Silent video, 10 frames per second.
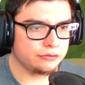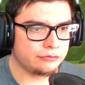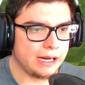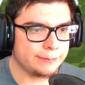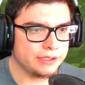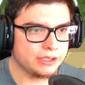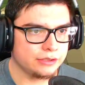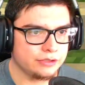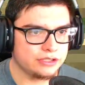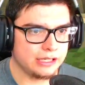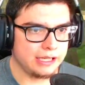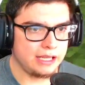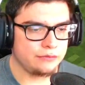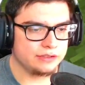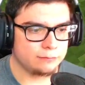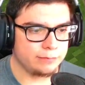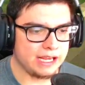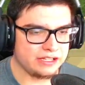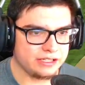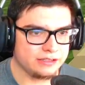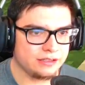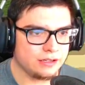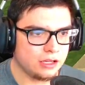the raptor, which I hate with a passion.